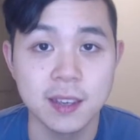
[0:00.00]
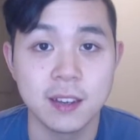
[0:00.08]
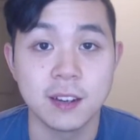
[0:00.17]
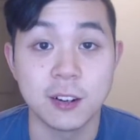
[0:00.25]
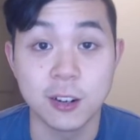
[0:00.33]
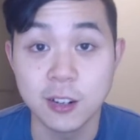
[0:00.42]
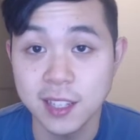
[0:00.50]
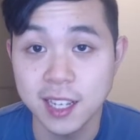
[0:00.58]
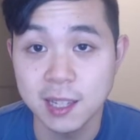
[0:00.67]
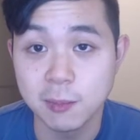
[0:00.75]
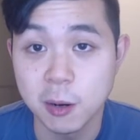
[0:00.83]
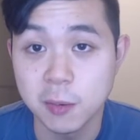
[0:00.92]
currently
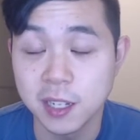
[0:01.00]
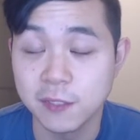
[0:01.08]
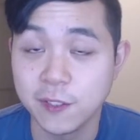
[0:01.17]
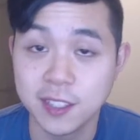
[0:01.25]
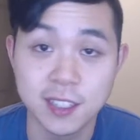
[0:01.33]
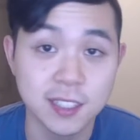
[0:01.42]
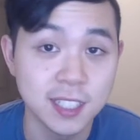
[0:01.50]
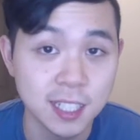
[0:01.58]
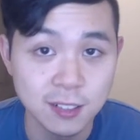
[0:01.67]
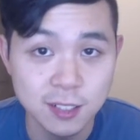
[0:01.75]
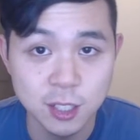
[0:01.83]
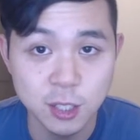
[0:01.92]
at the moment, if it
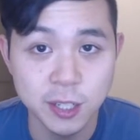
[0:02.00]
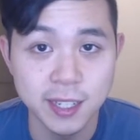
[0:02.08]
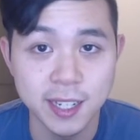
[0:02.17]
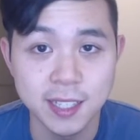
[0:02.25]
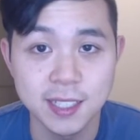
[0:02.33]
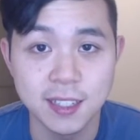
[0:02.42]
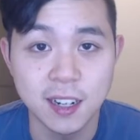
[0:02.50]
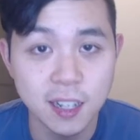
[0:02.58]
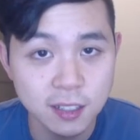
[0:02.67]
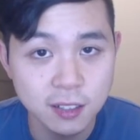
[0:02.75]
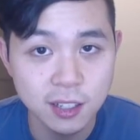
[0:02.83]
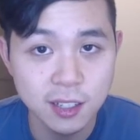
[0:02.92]
continues to trade at
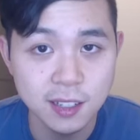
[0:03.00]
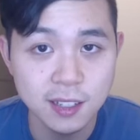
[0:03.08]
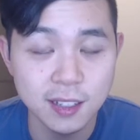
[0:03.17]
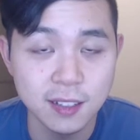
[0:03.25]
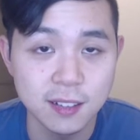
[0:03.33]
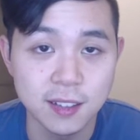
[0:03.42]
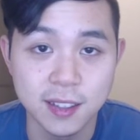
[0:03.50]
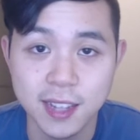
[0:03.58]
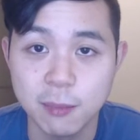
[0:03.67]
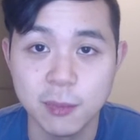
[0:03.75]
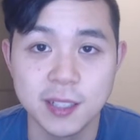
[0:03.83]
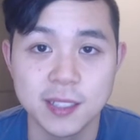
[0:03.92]
1,800, then
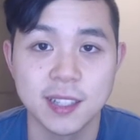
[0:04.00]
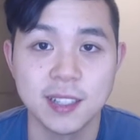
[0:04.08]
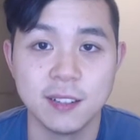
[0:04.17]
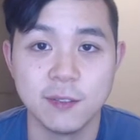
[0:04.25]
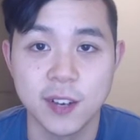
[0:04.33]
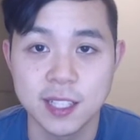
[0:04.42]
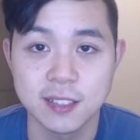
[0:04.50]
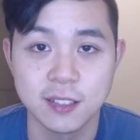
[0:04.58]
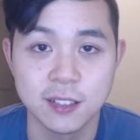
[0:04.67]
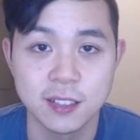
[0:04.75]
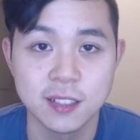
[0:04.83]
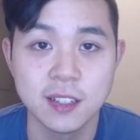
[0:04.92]
that means that the
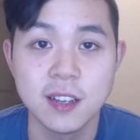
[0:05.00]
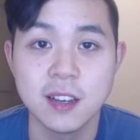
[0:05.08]
investors